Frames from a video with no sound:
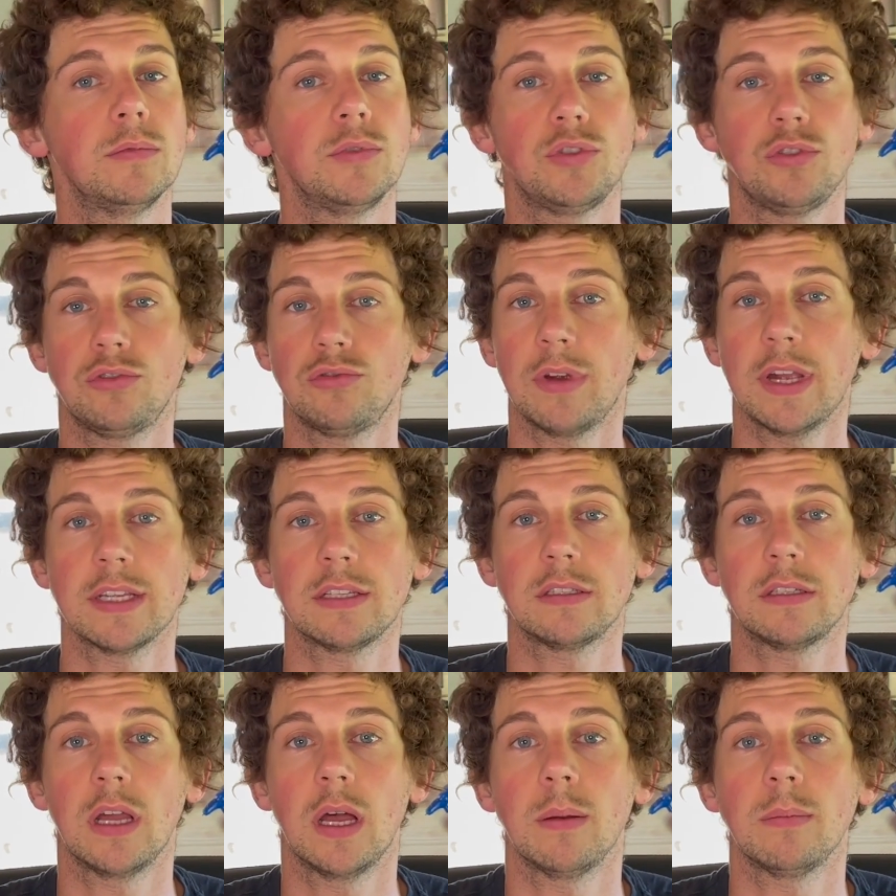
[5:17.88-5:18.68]

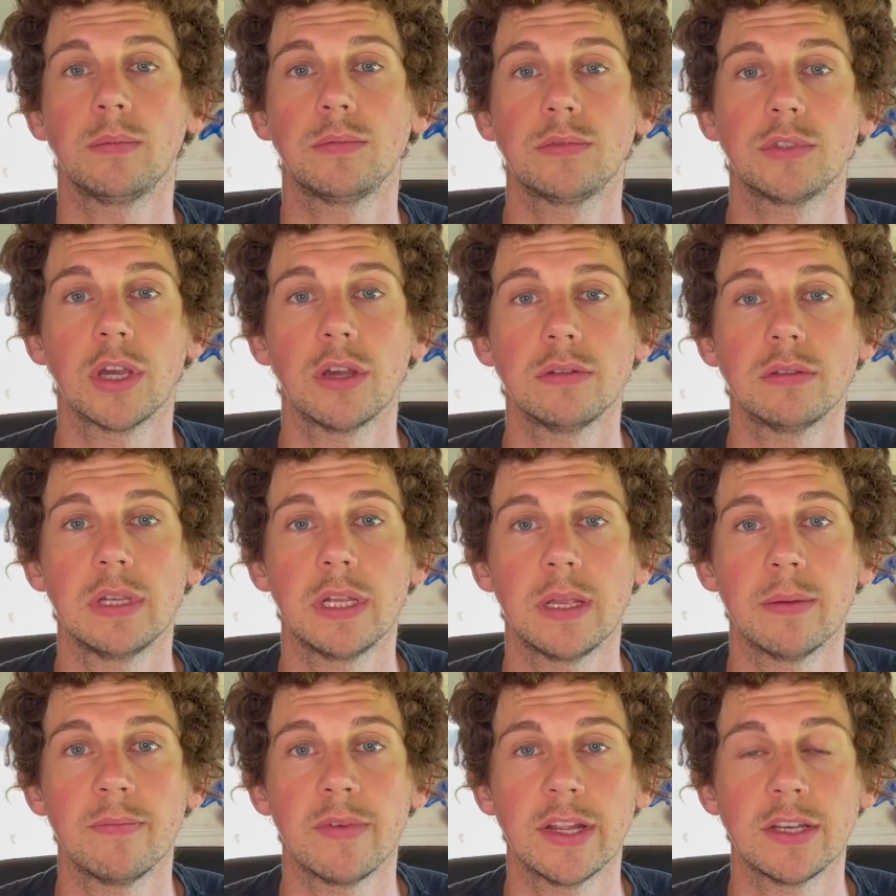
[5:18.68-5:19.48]
dressed up totally
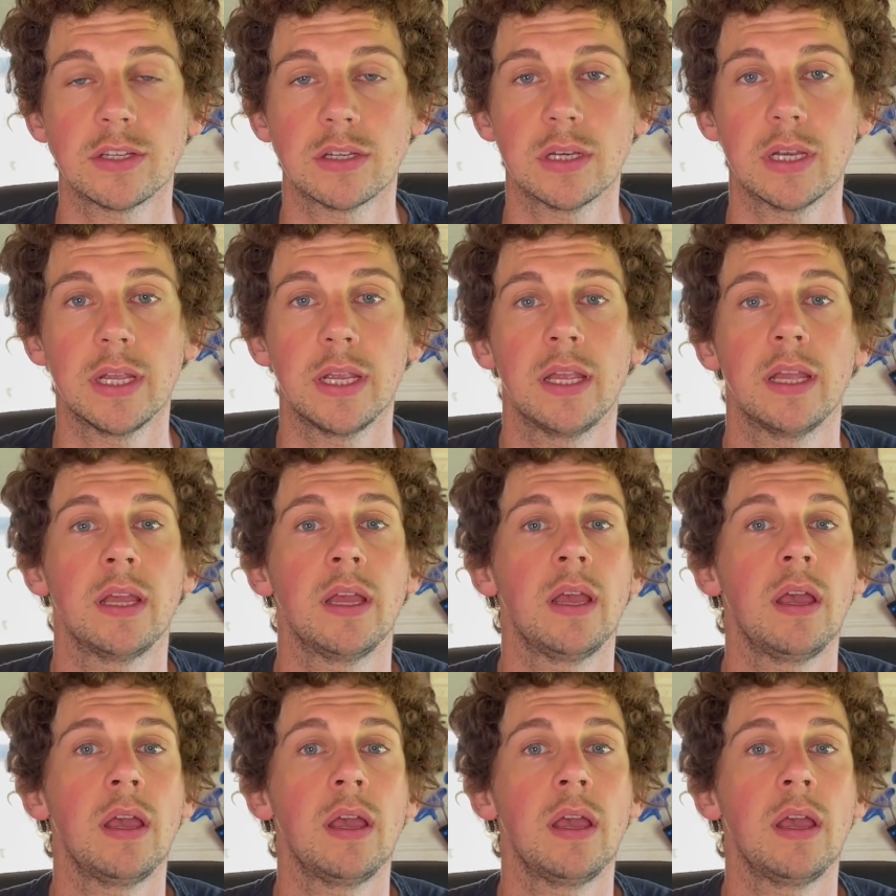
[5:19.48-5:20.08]
conventionally.